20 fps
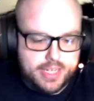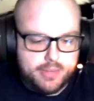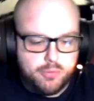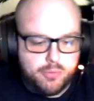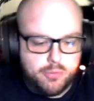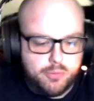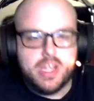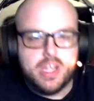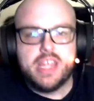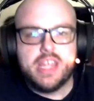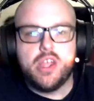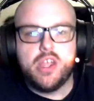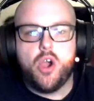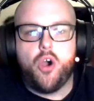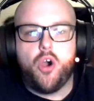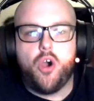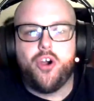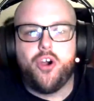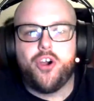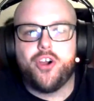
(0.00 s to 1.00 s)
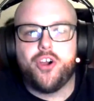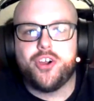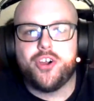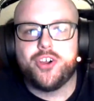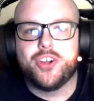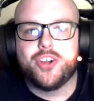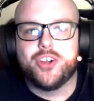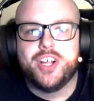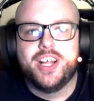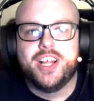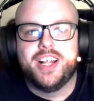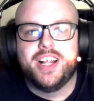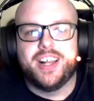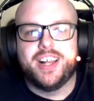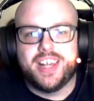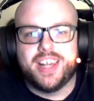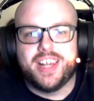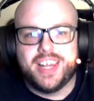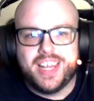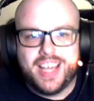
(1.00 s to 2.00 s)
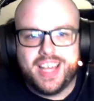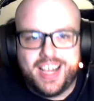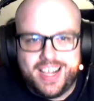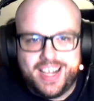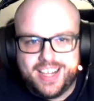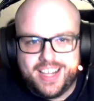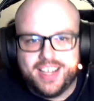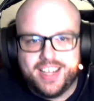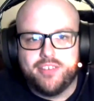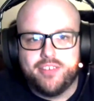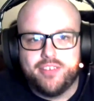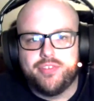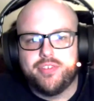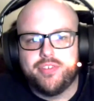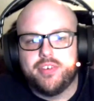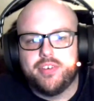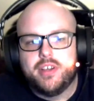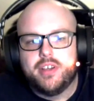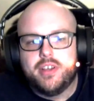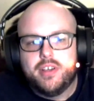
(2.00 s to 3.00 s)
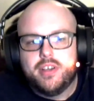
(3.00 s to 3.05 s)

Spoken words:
We are live